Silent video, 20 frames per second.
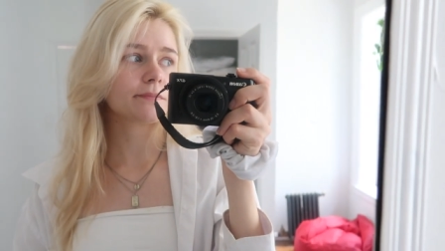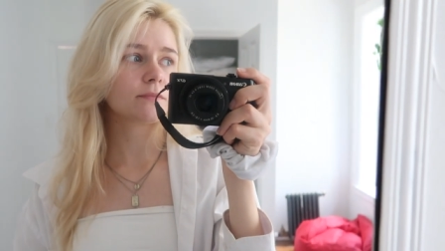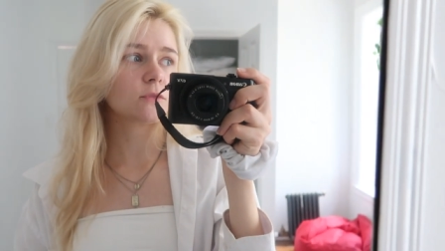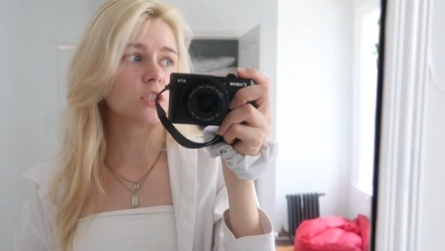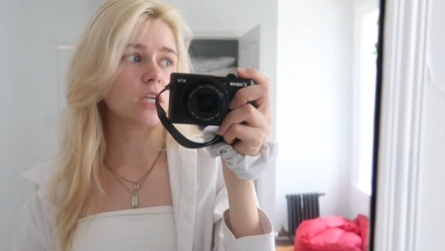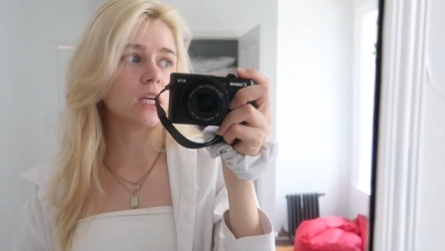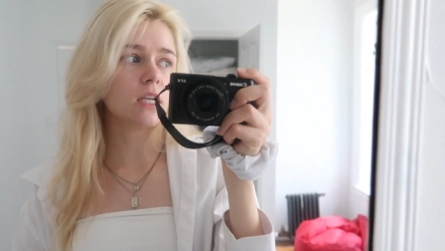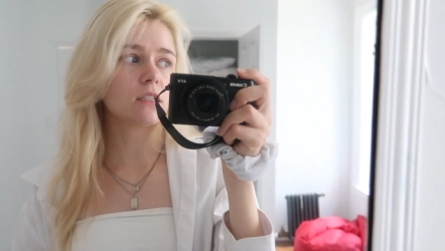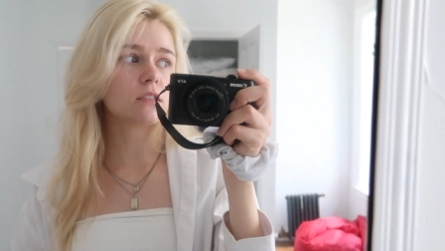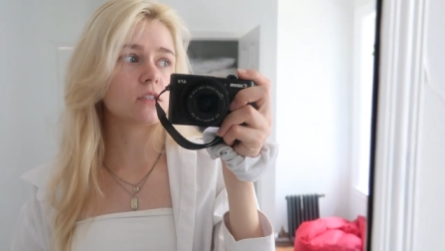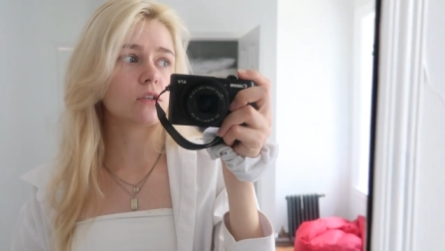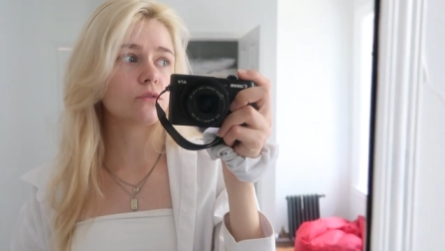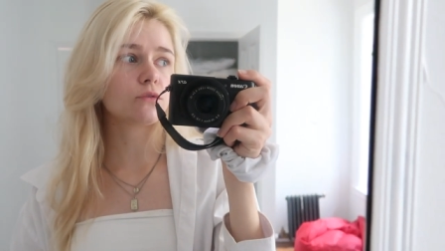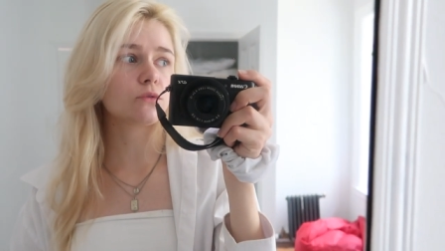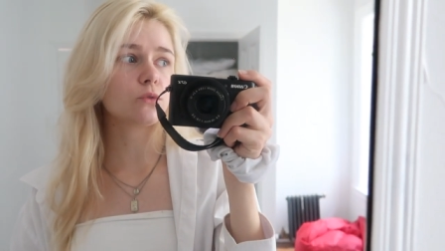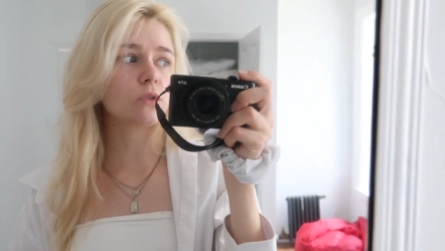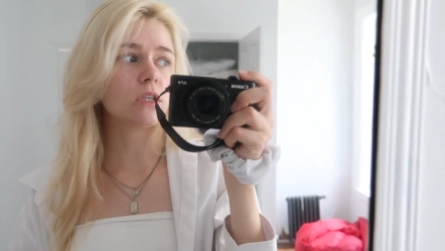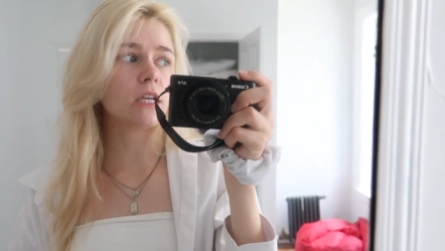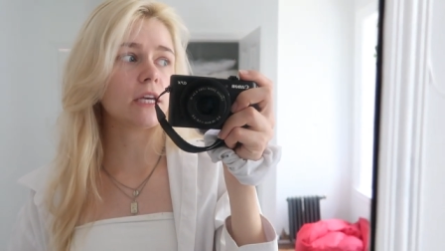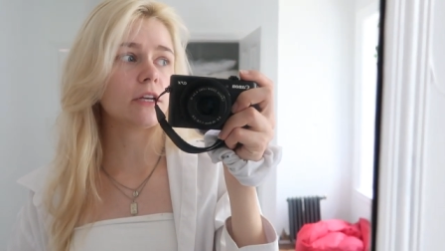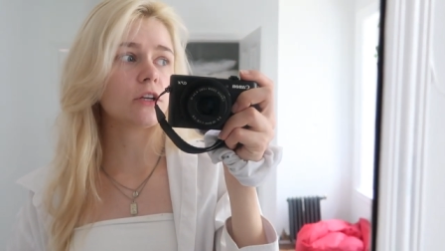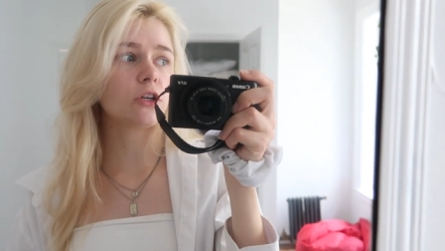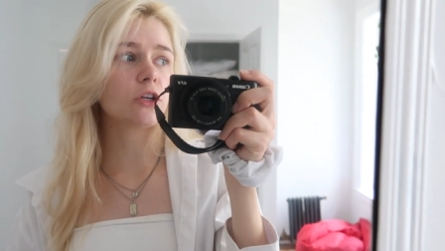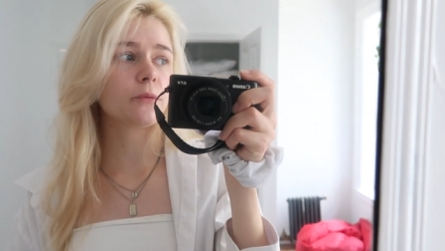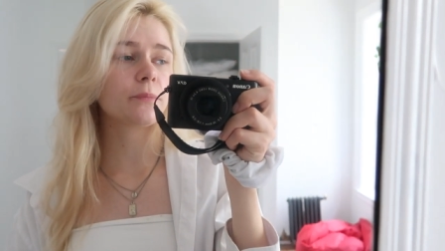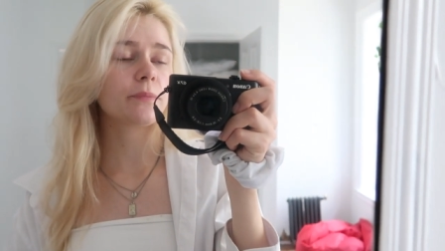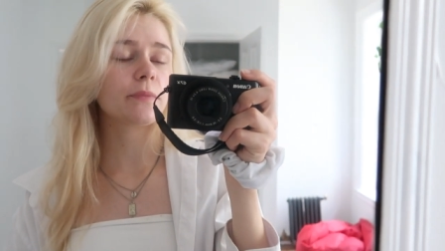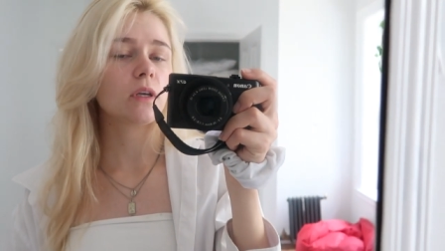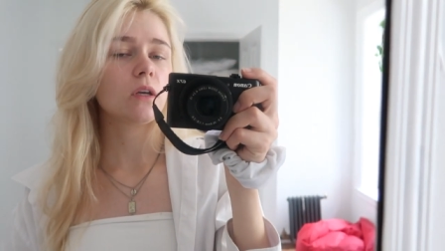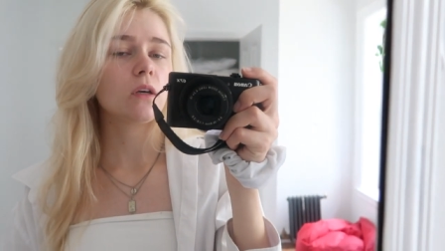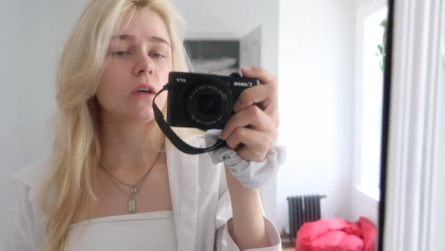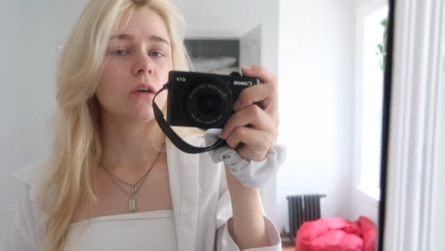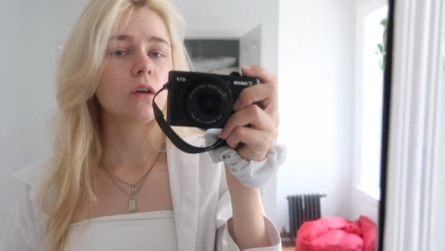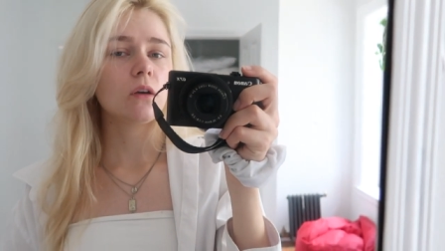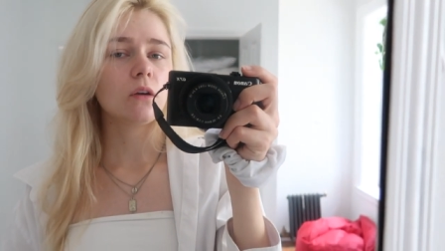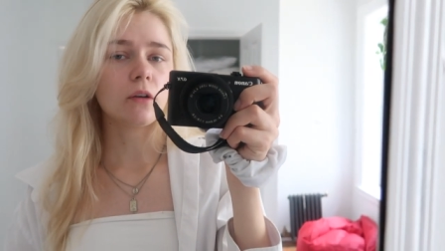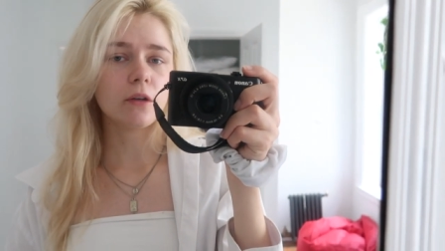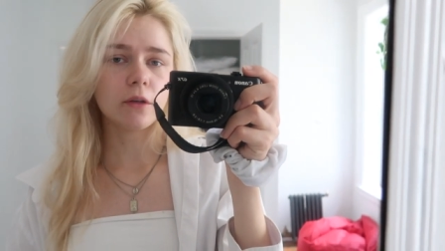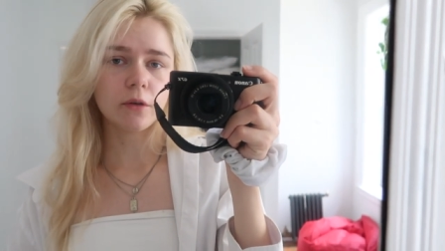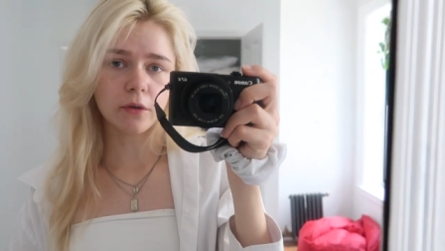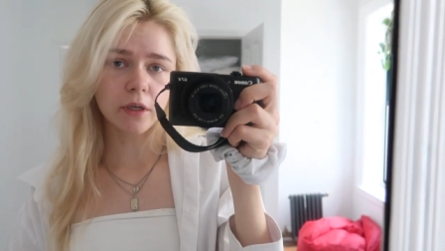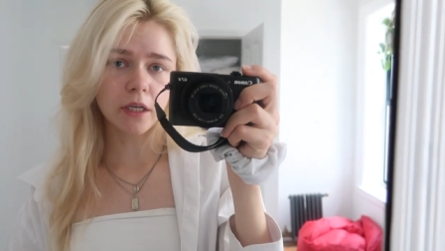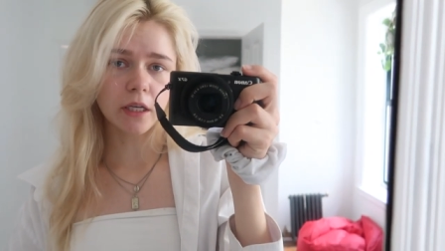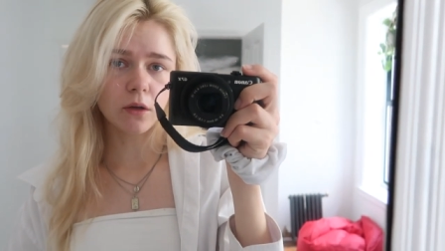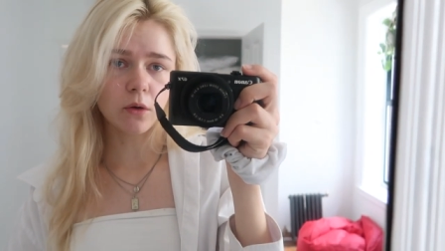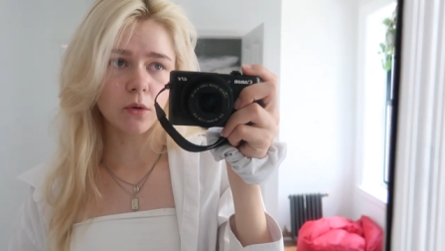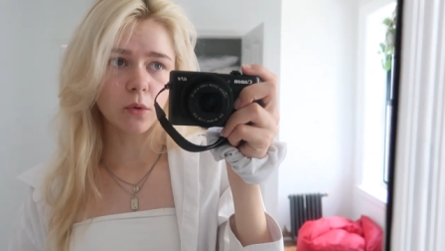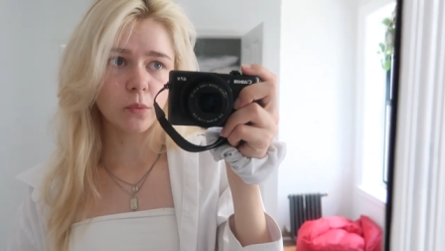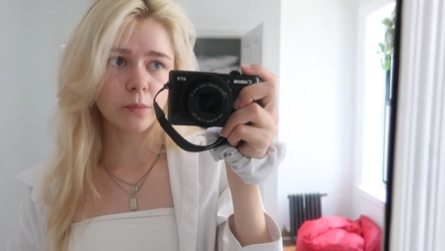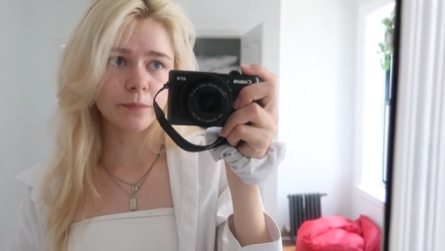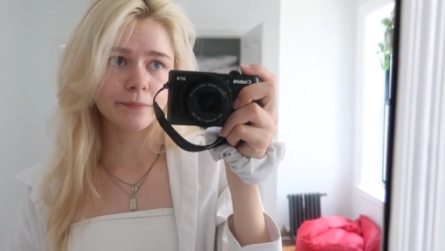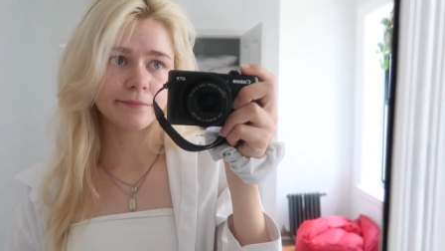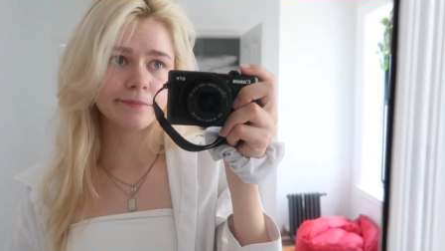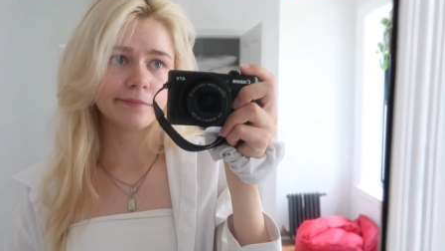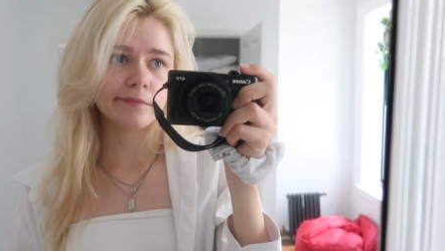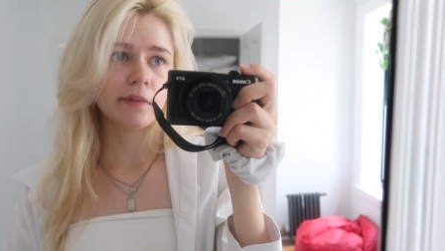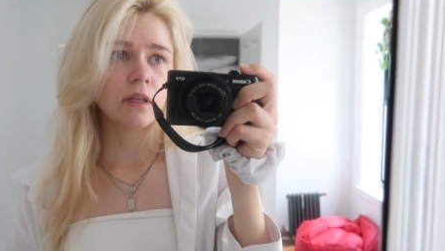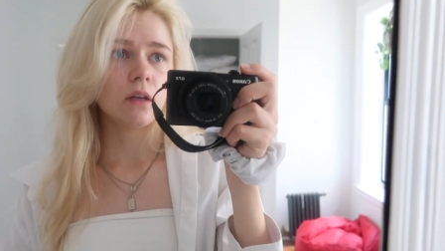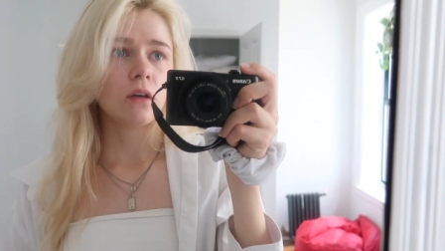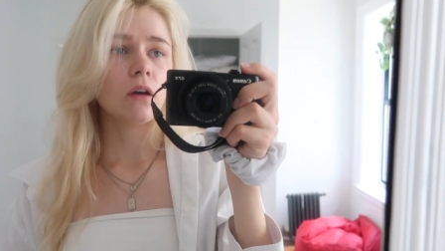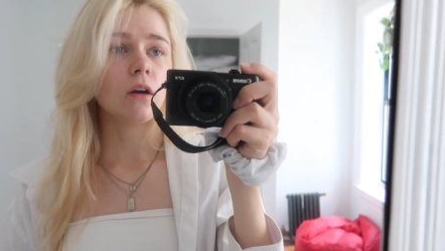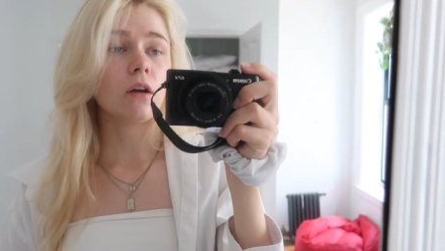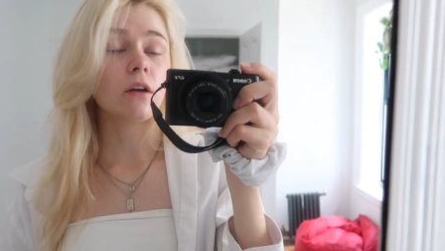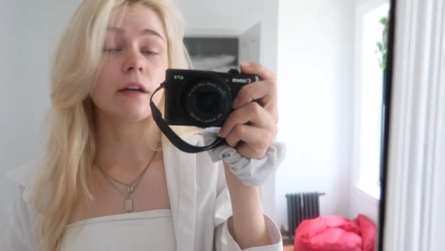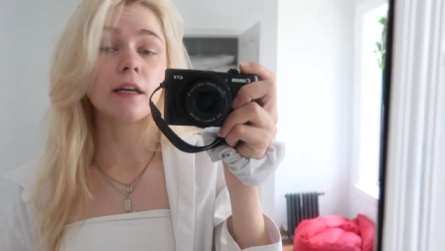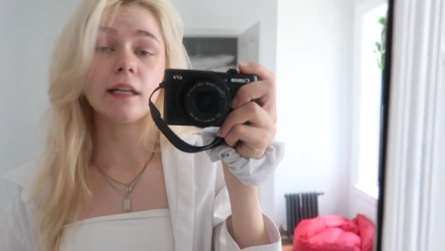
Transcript: Chinatown food later or cook at home or